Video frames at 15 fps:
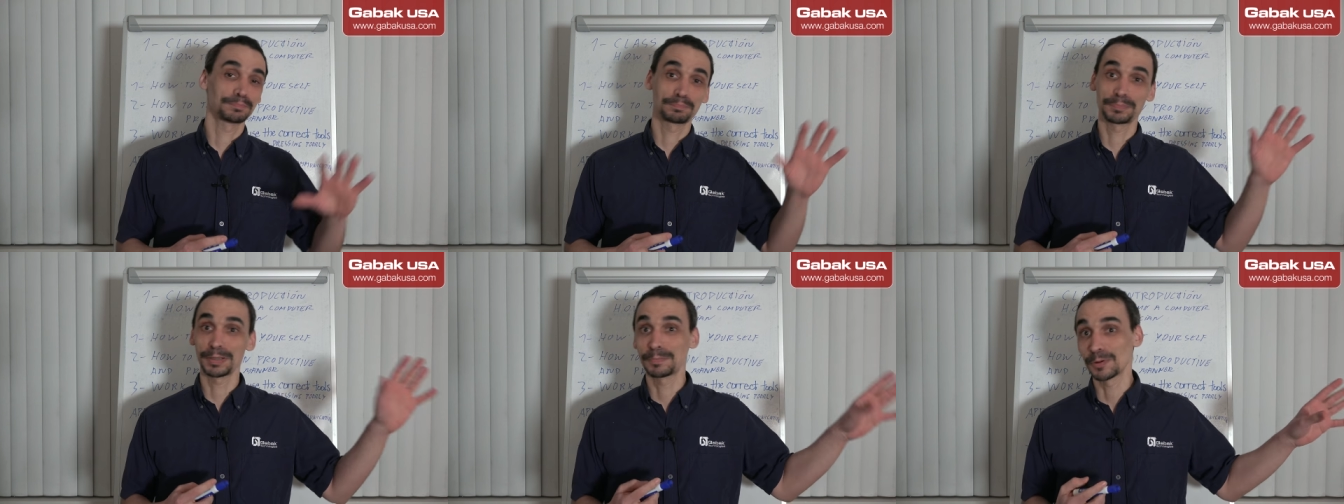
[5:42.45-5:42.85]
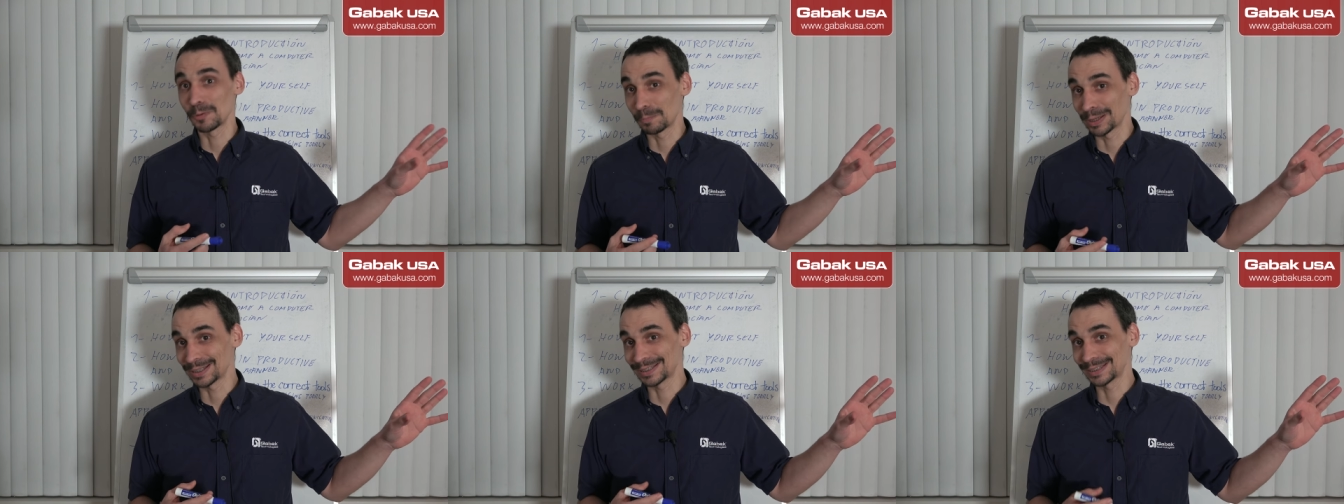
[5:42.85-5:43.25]
People
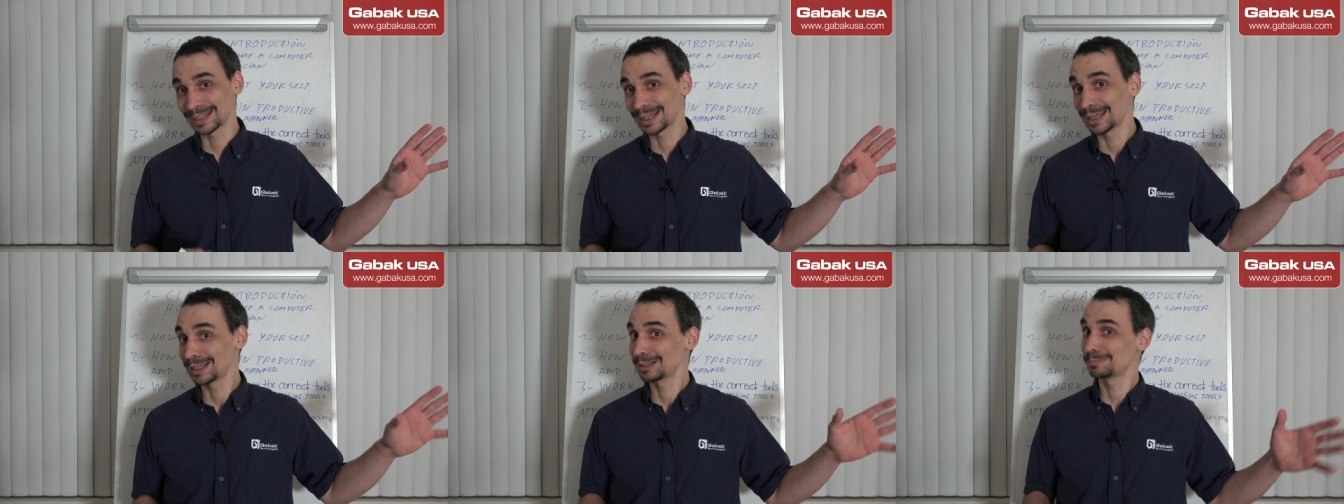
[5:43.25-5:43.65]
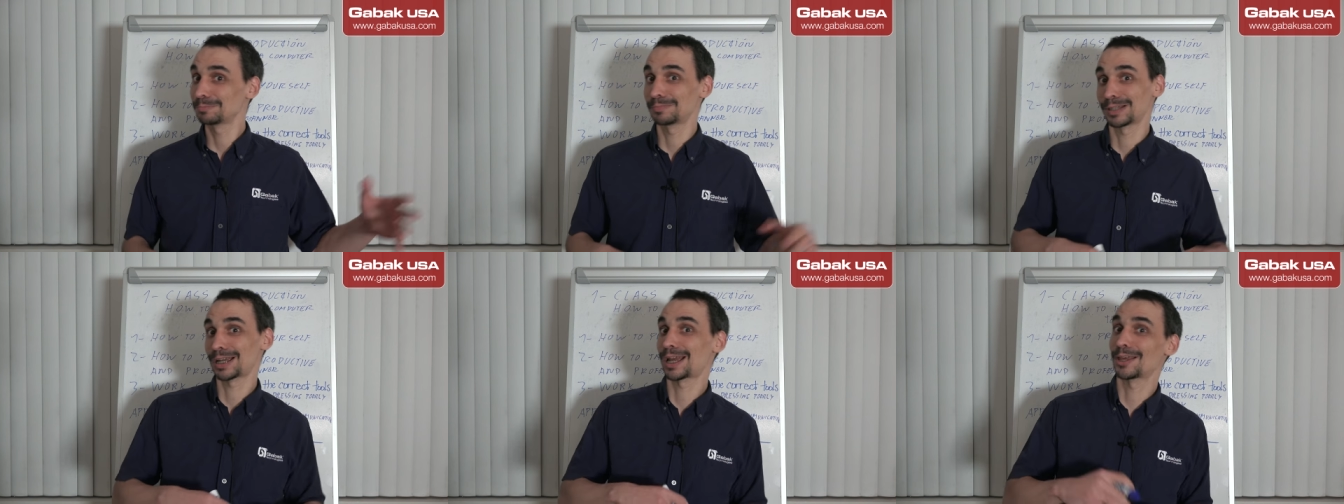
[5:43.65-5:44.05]
may say it,
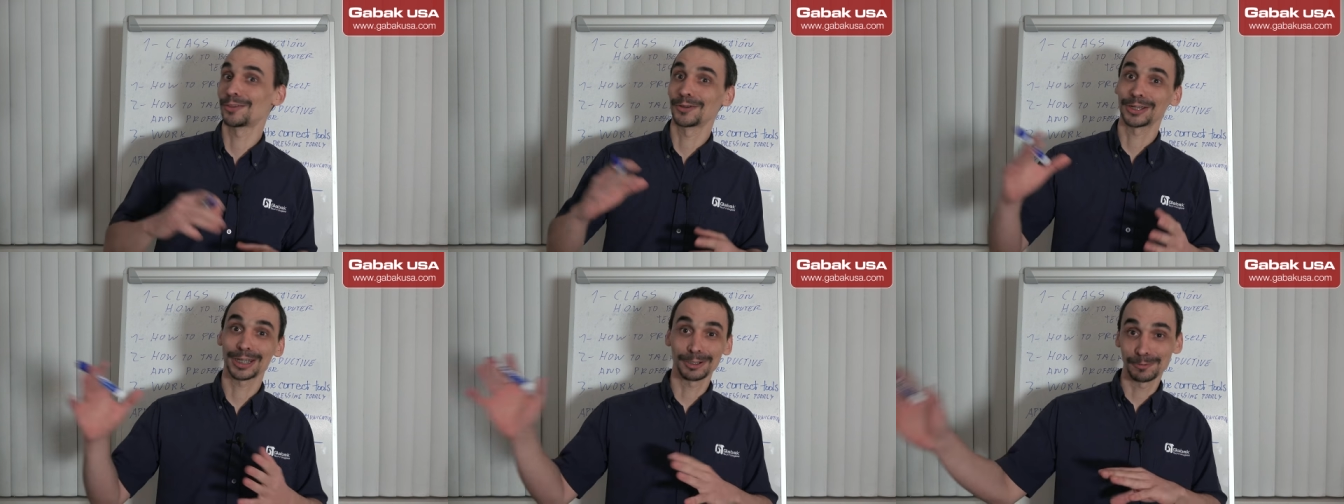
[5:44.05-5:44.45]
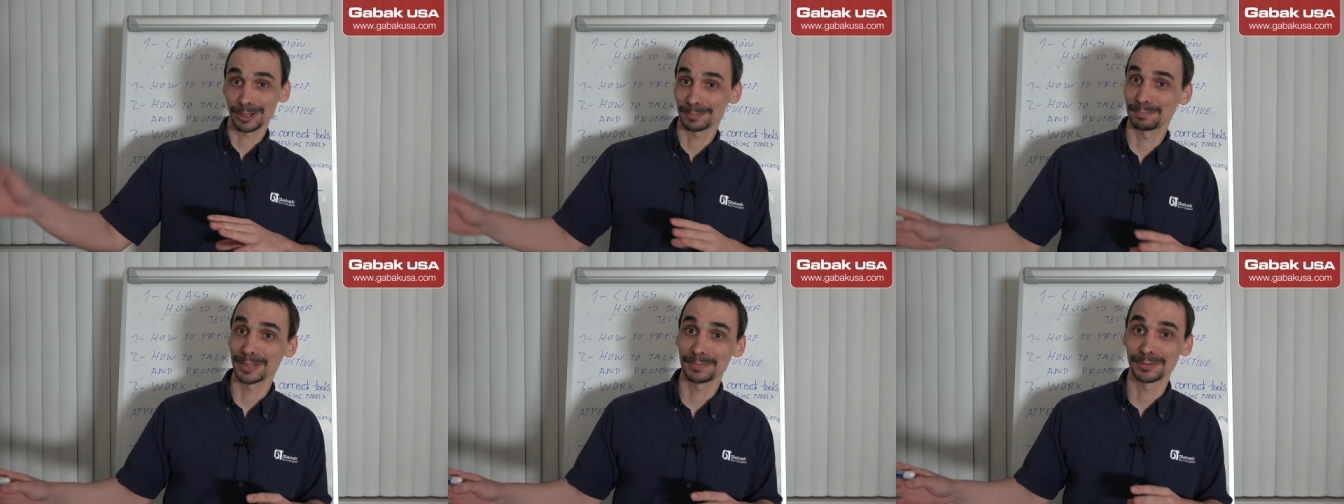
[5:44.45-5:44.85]
I don't care
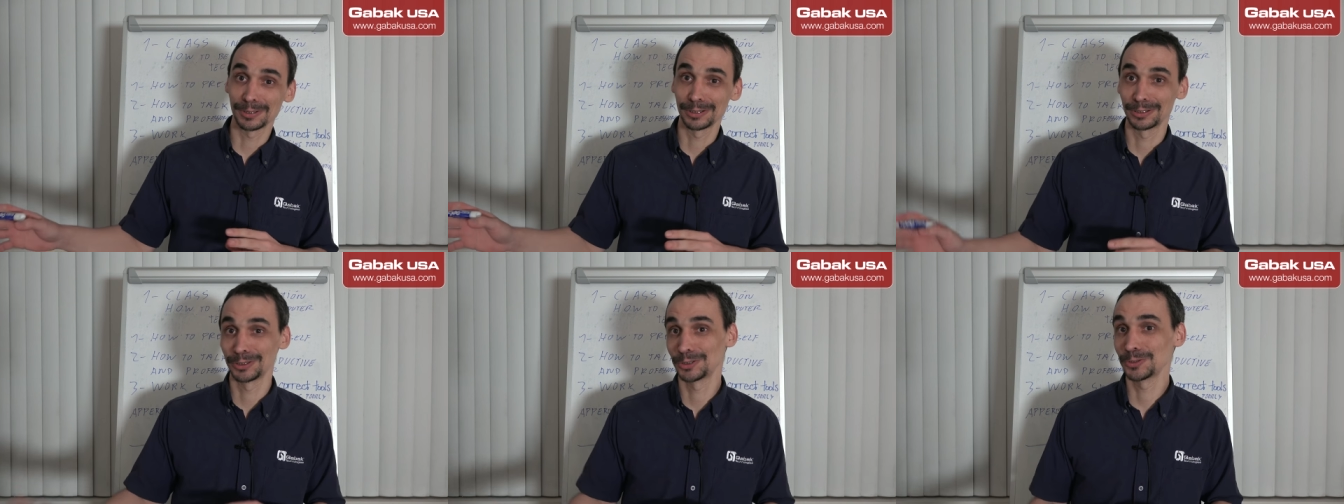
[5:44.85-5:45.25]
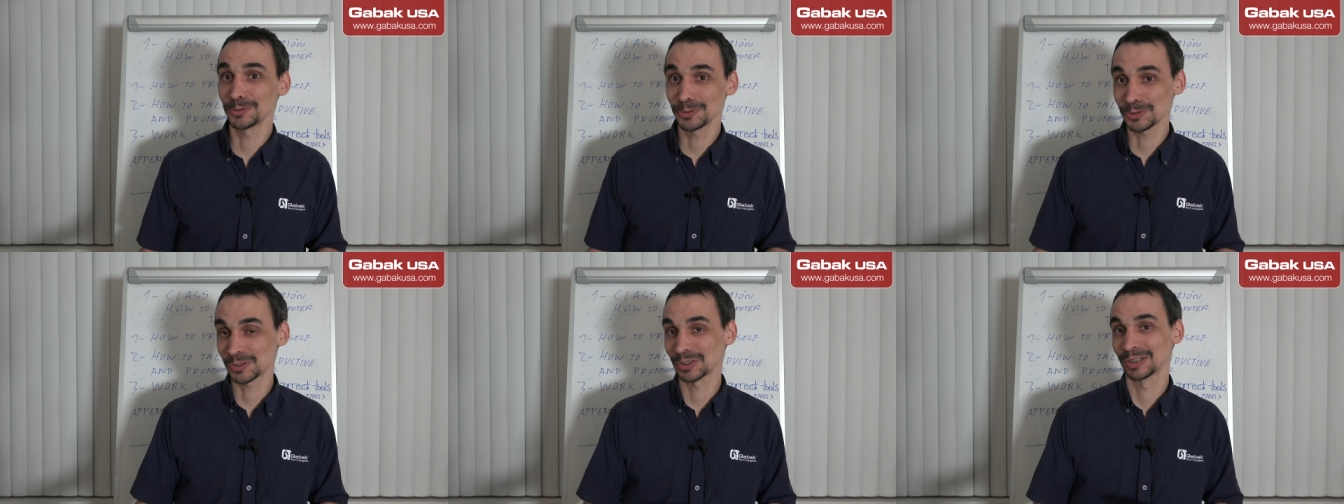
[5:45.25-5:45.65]
what people
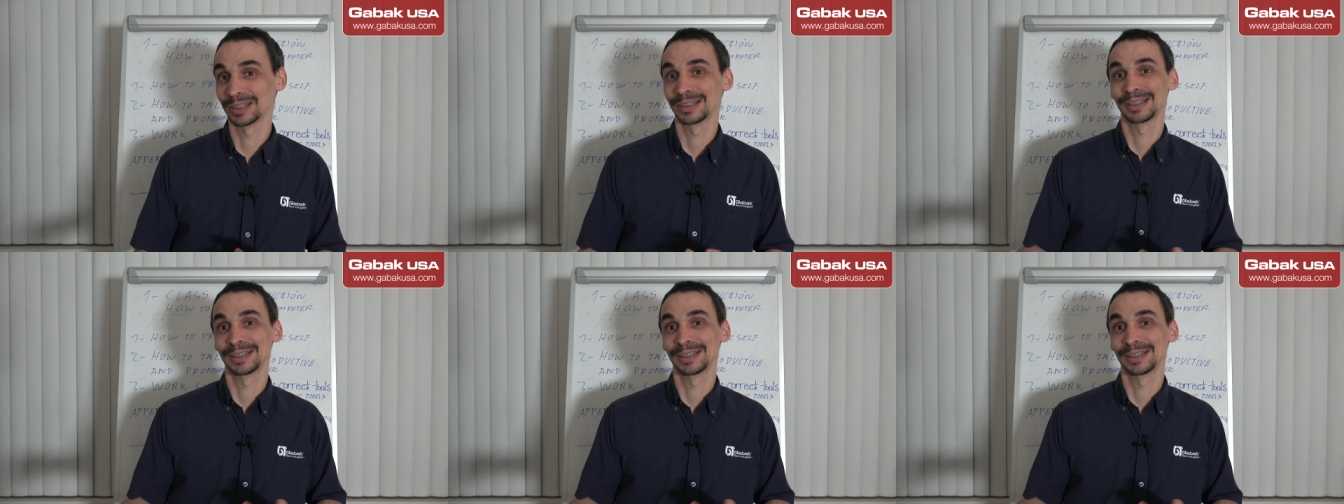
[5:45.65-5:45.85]
use,